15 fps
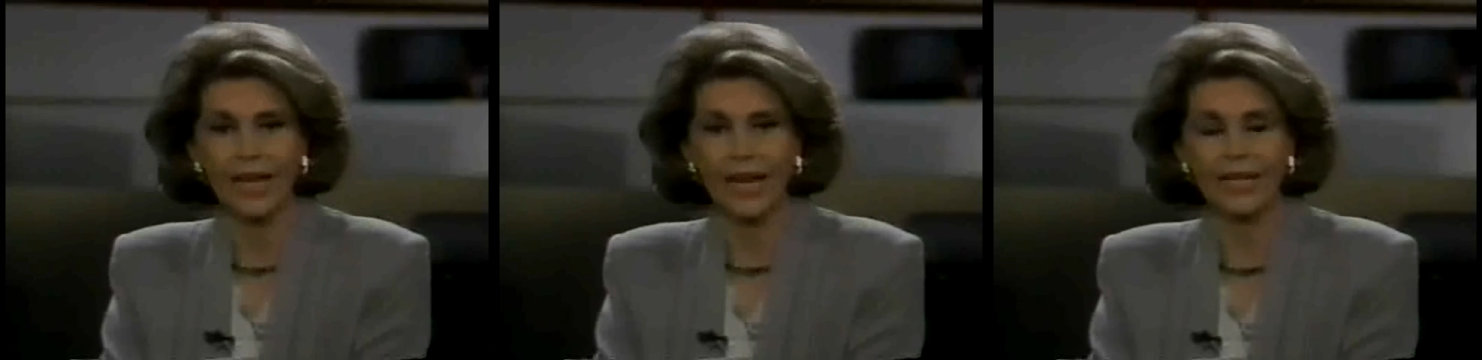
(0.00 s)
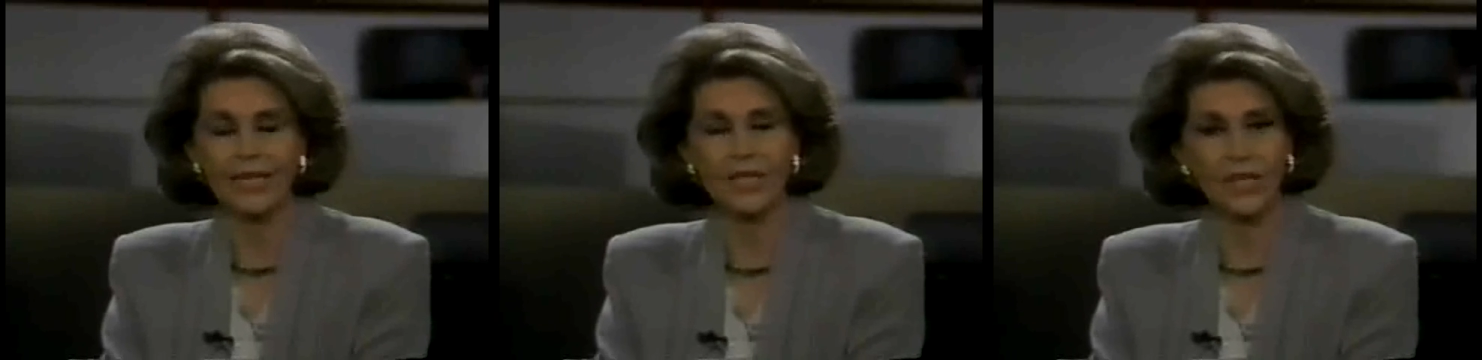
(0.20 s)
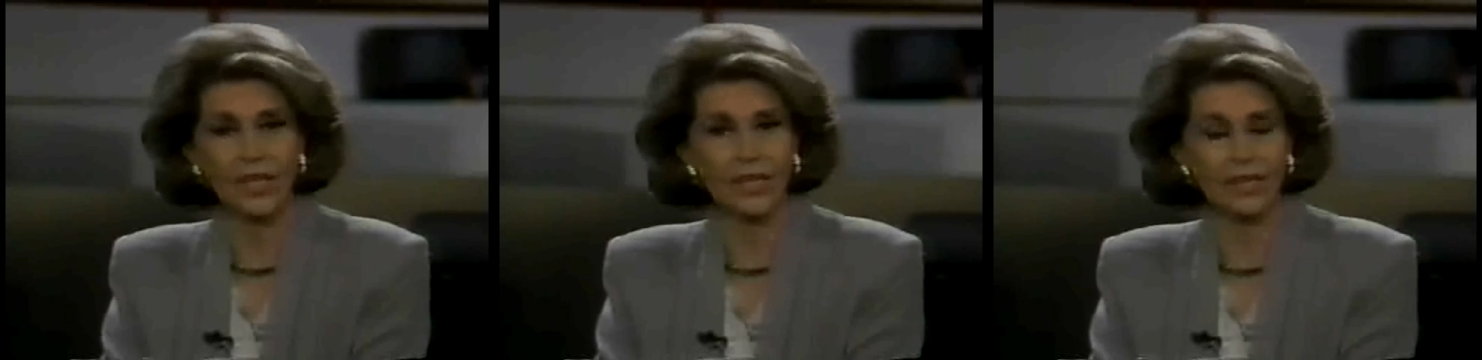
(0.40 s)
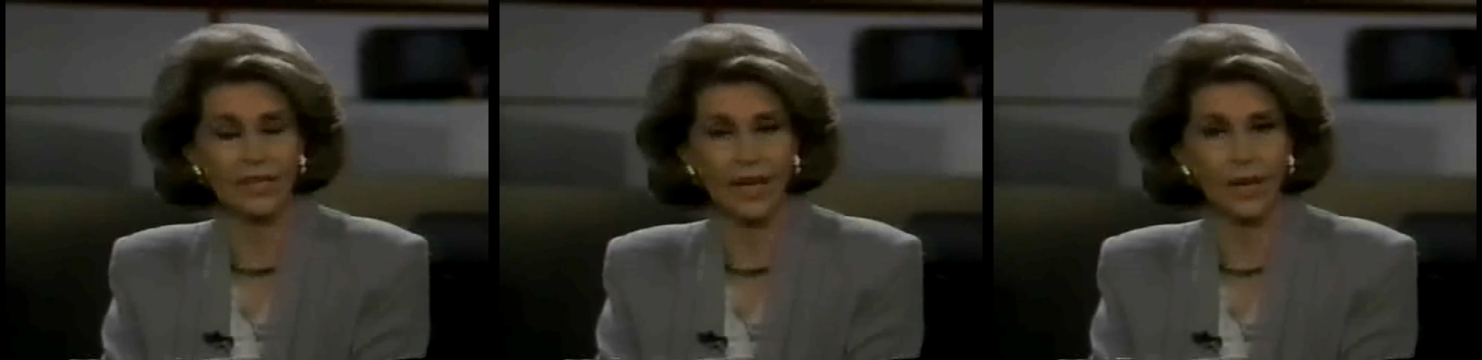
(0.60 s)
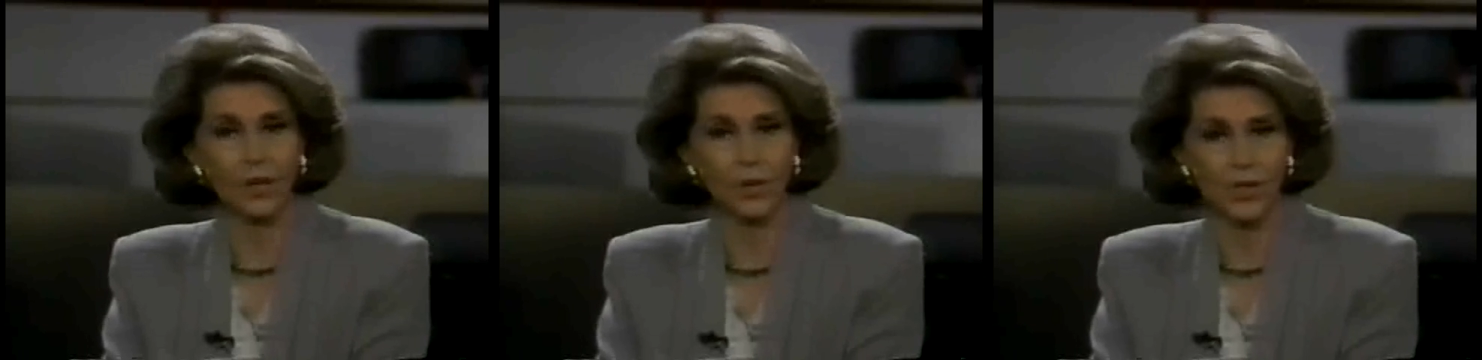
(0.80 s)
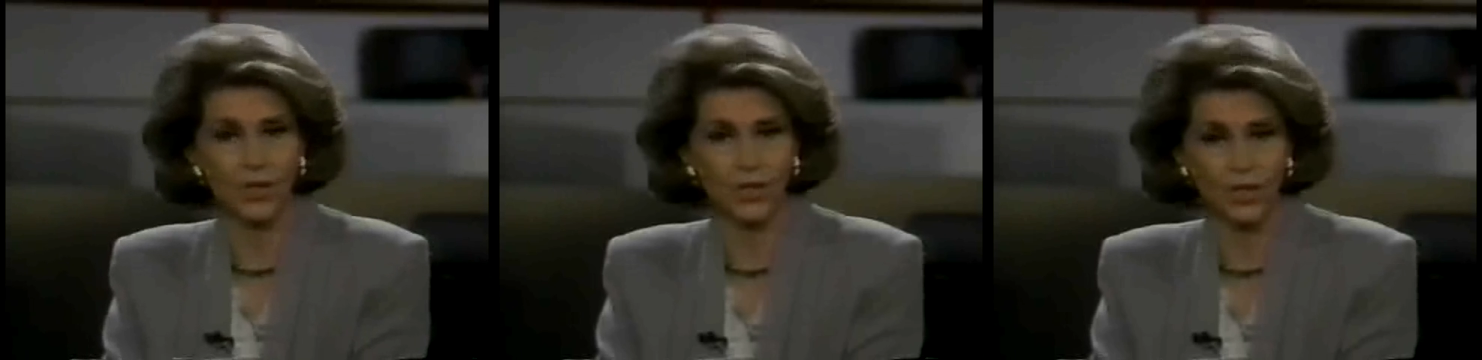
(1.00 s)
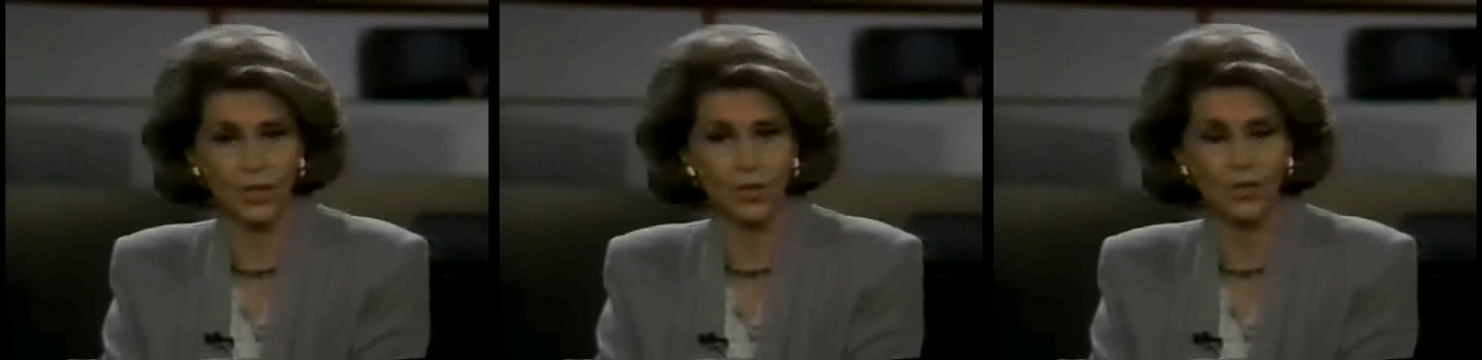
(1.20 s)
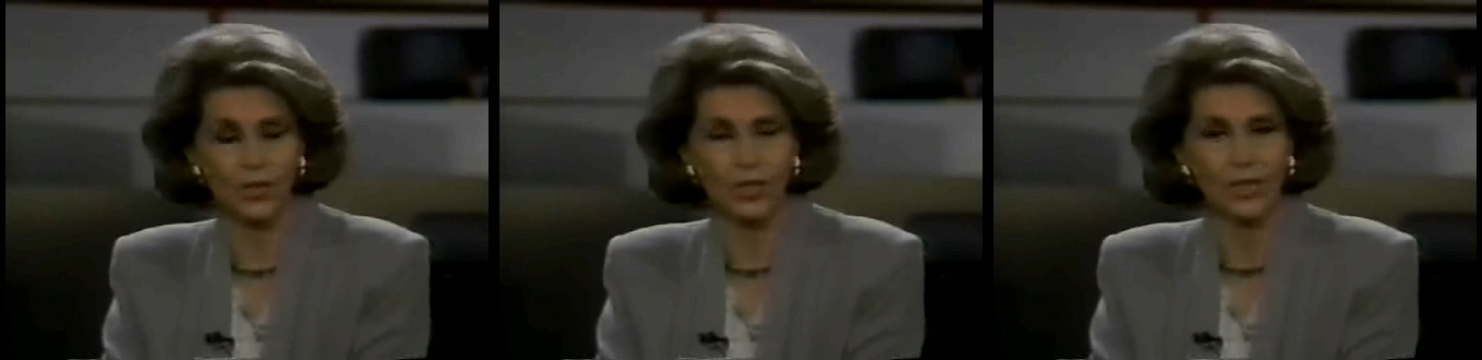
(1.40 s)
and Dean and I would
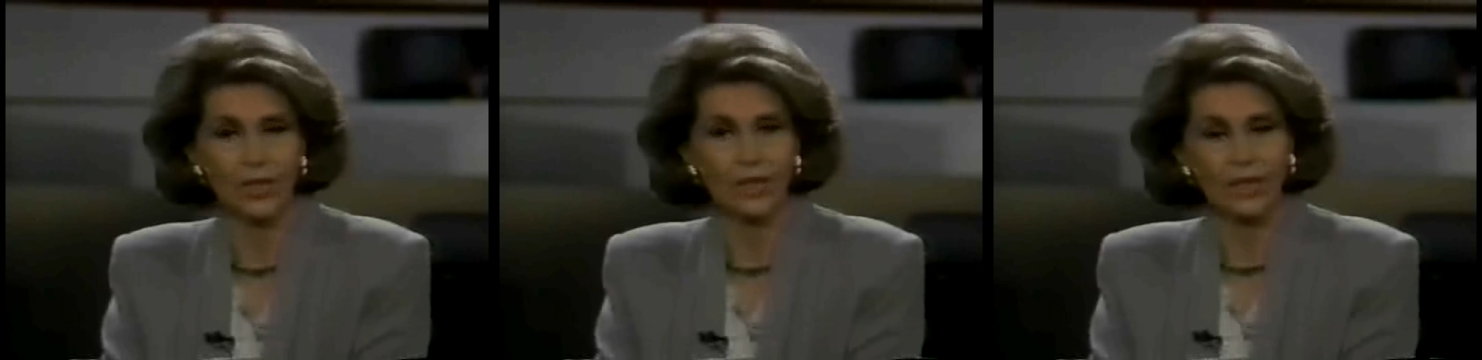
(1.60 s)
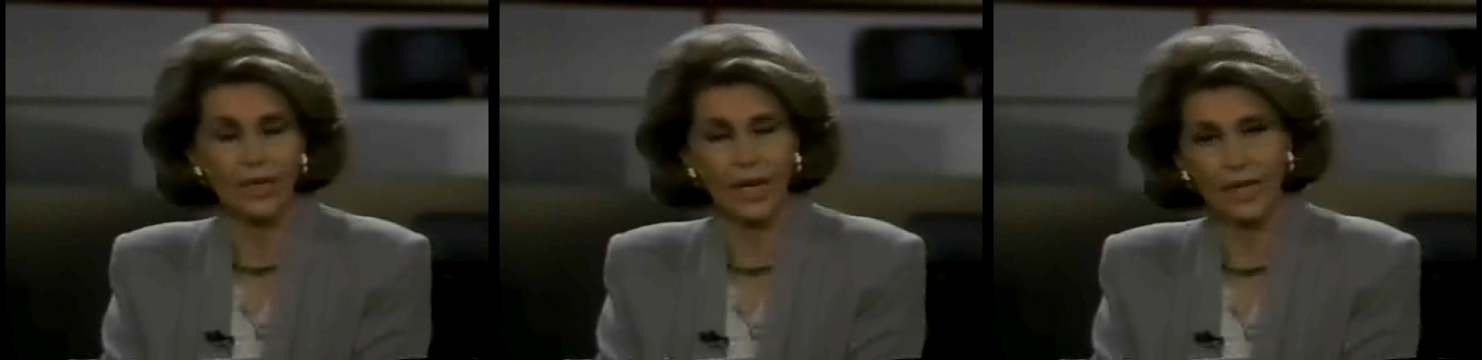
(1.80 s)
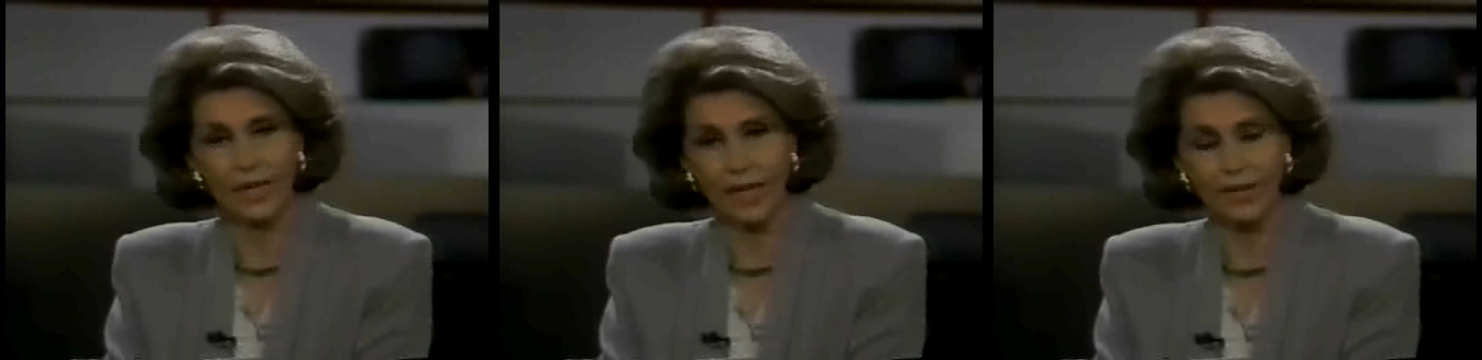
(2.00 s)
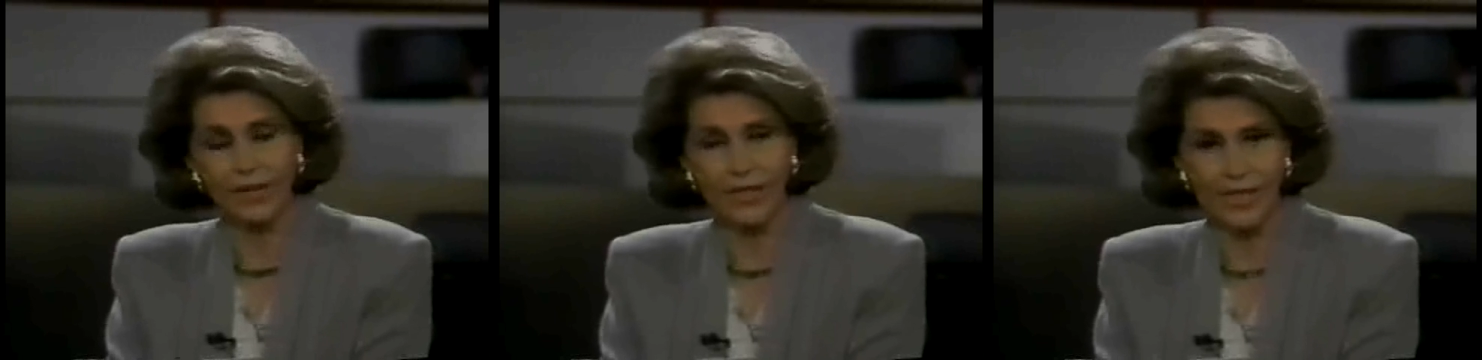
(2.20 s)
shoot another